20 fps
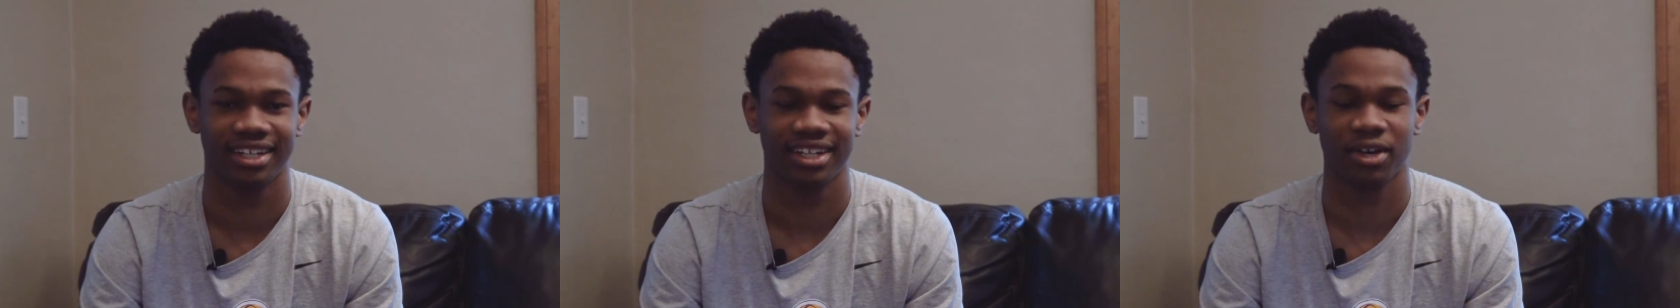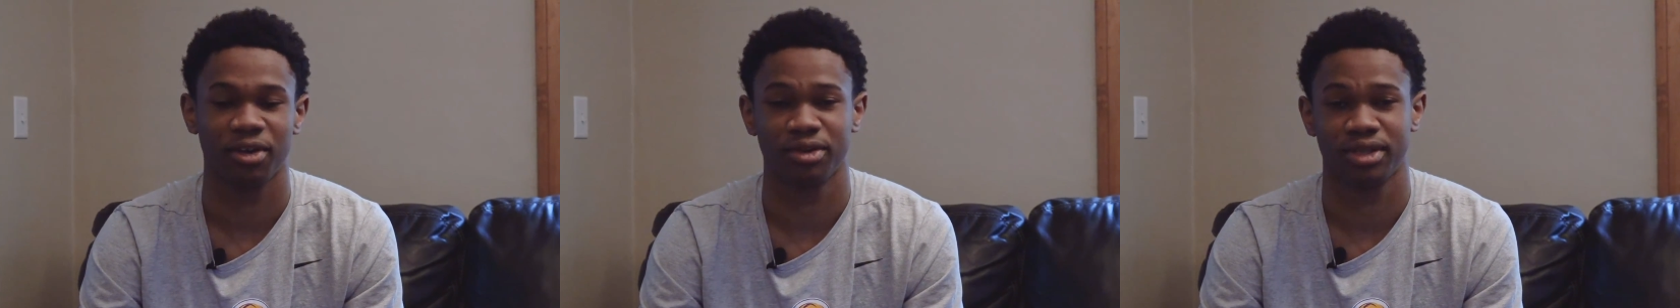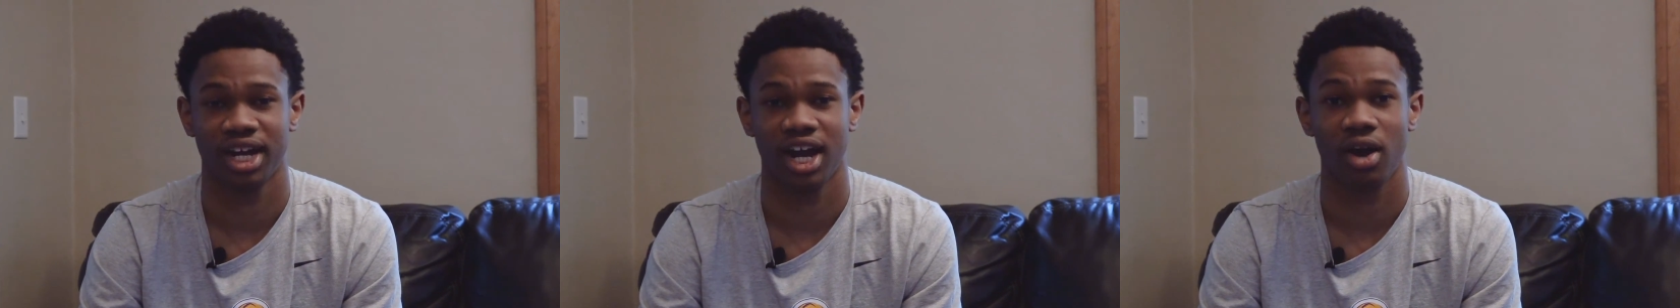
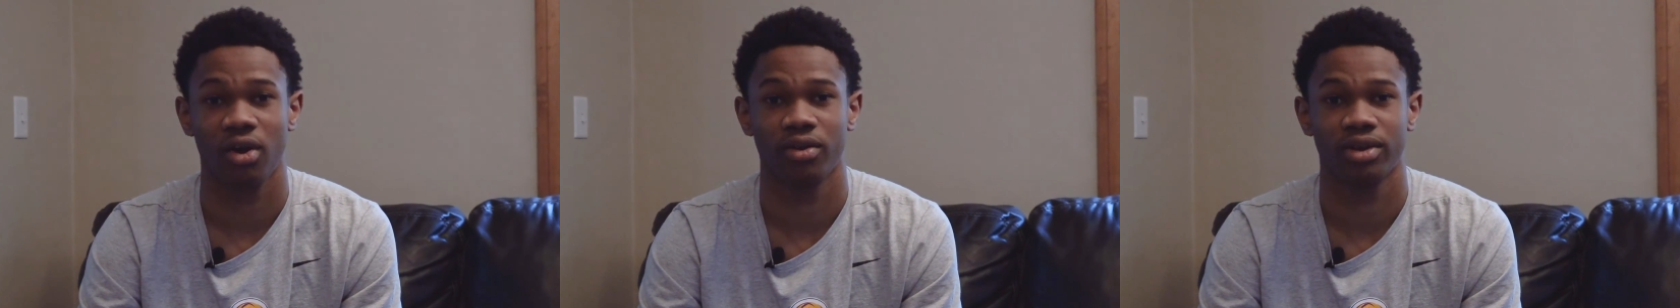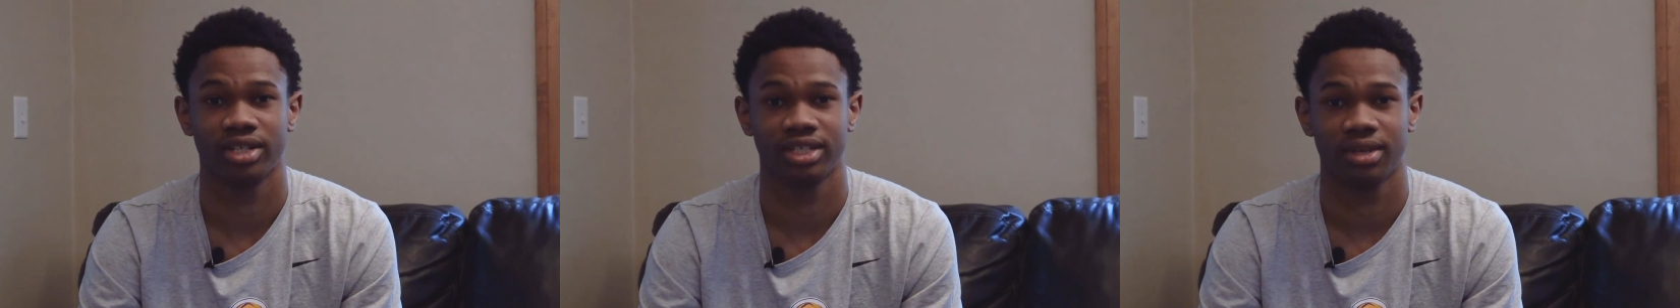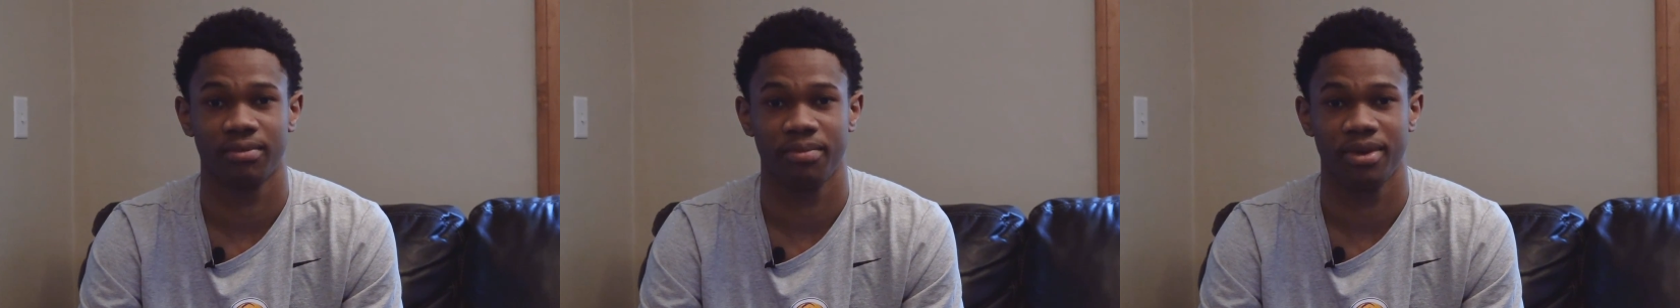and Coach
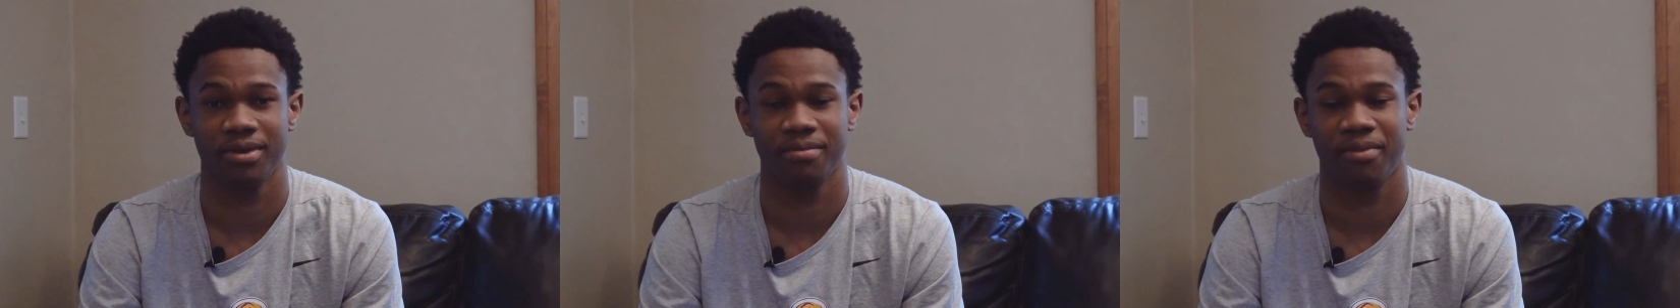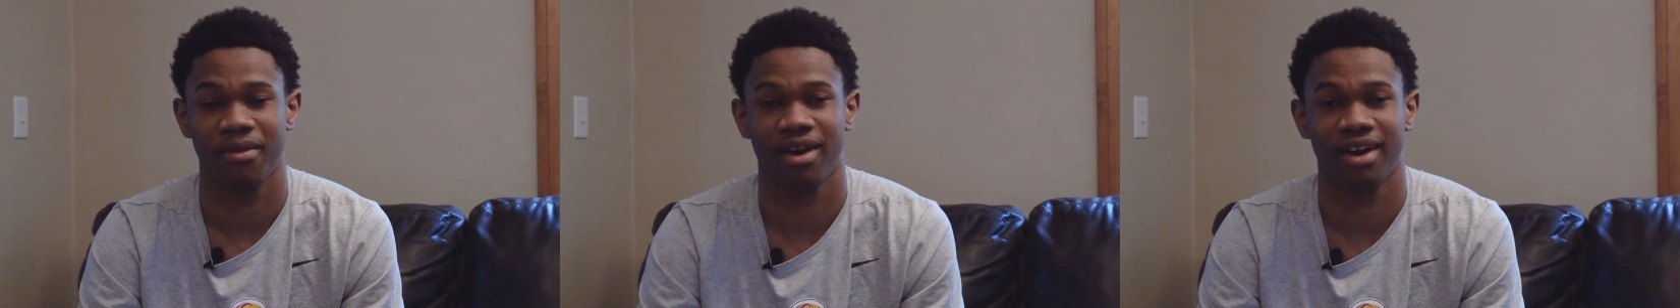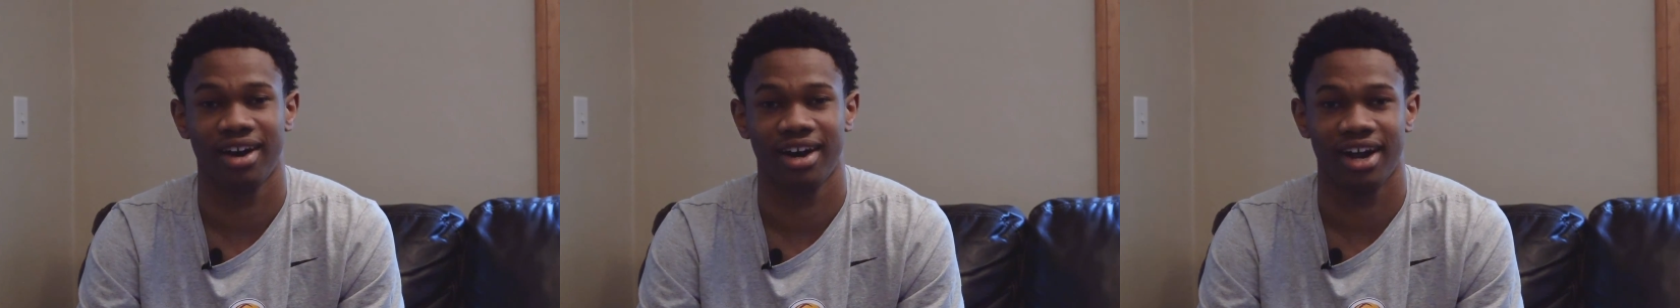Howard is a
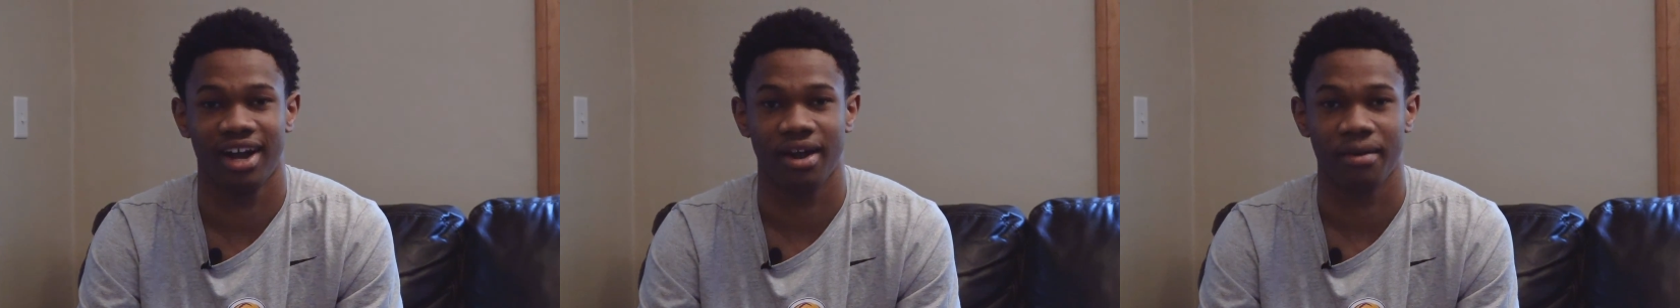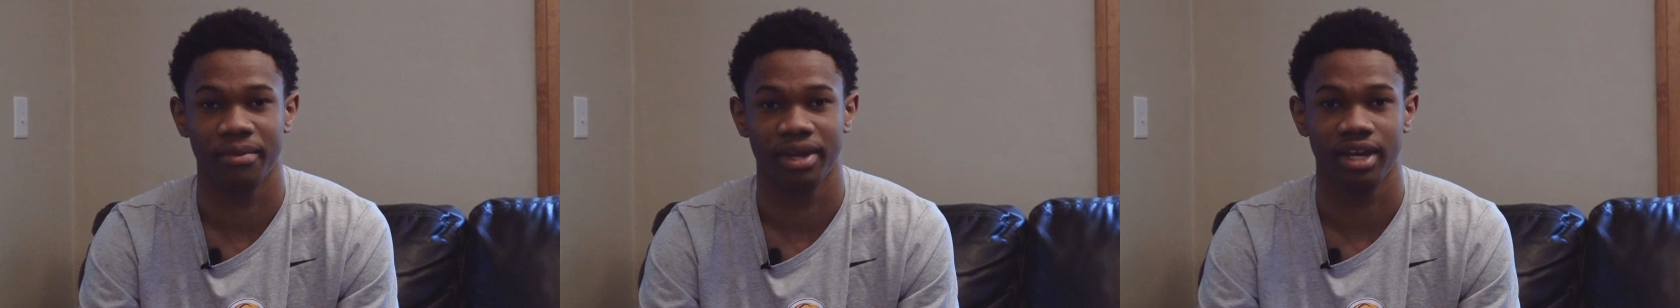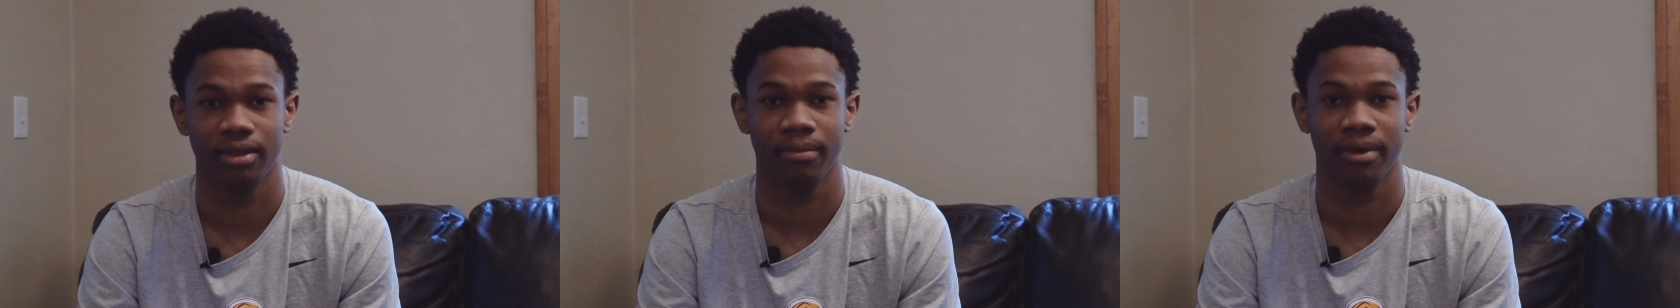big part
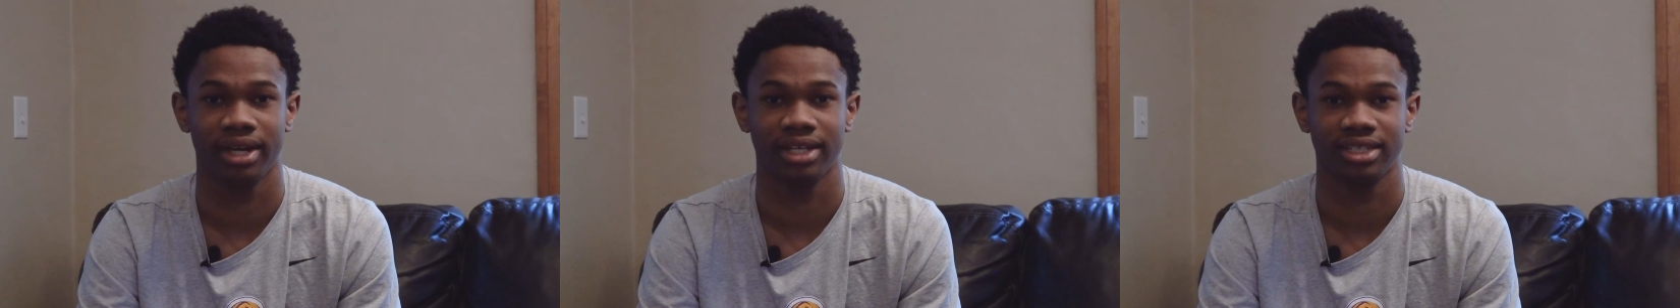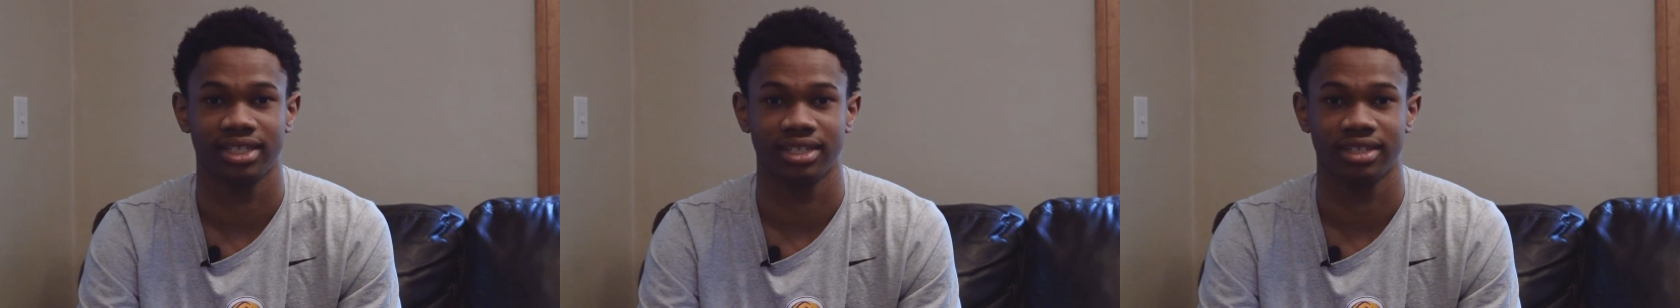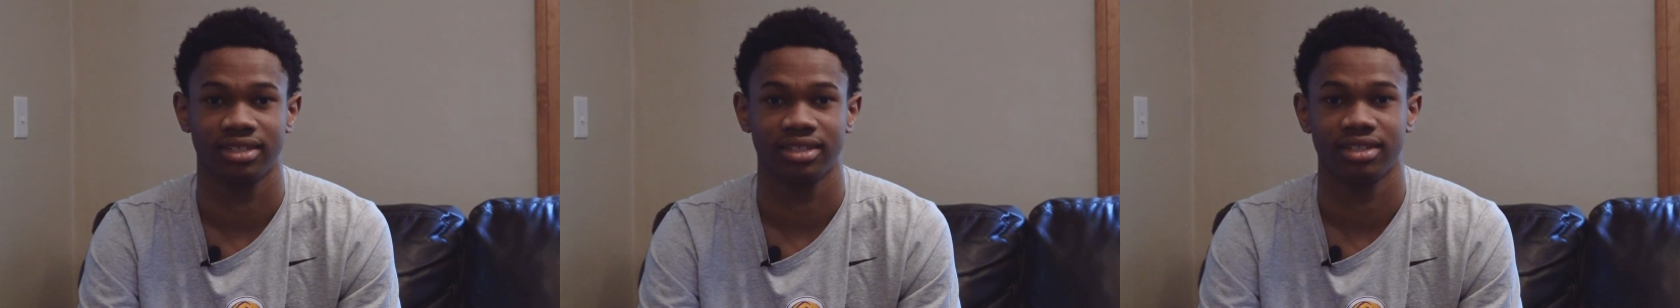of that. I mean, he
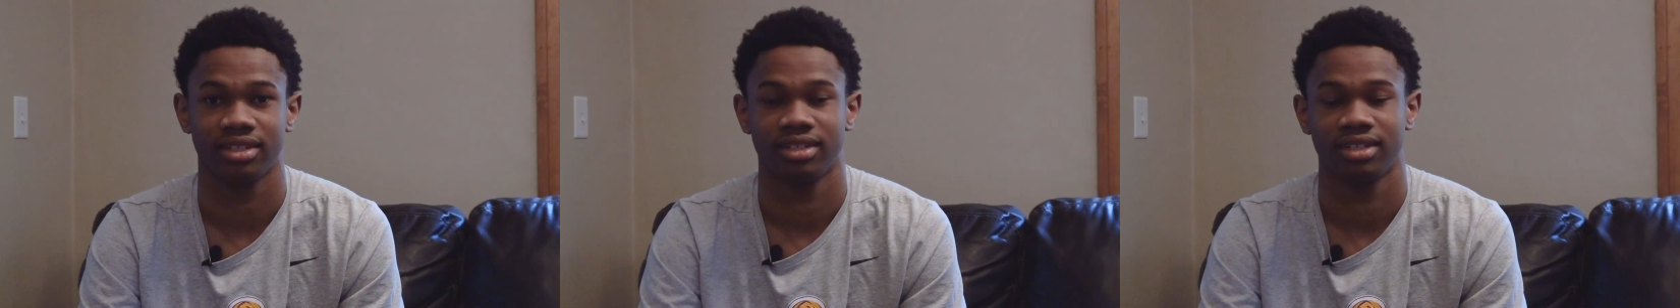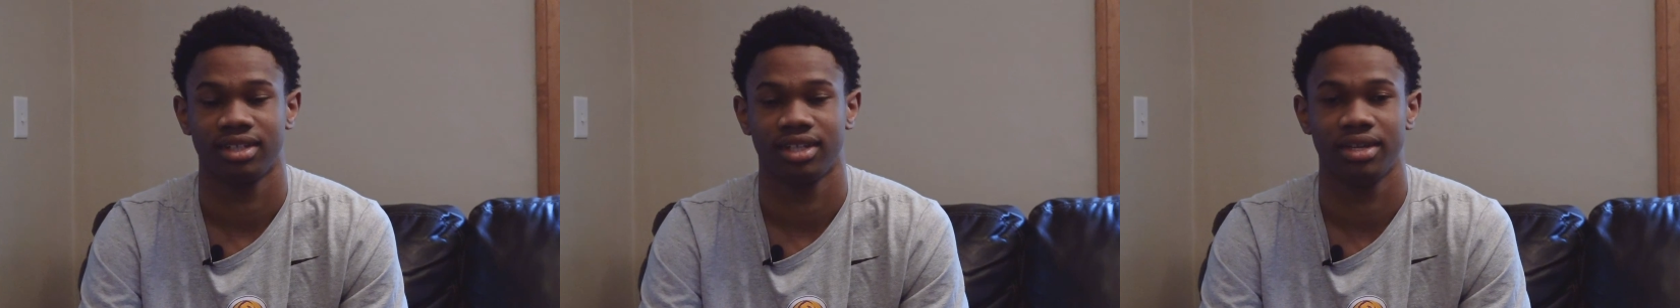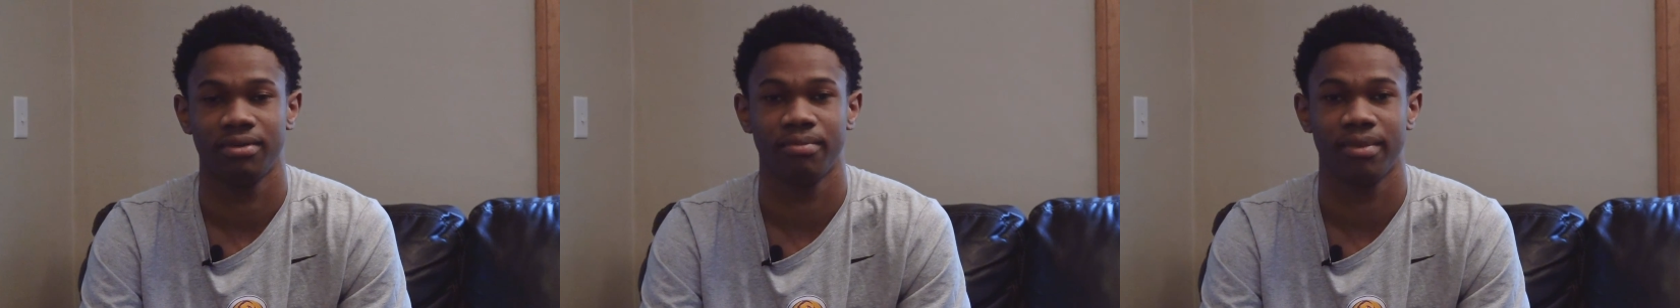makes it.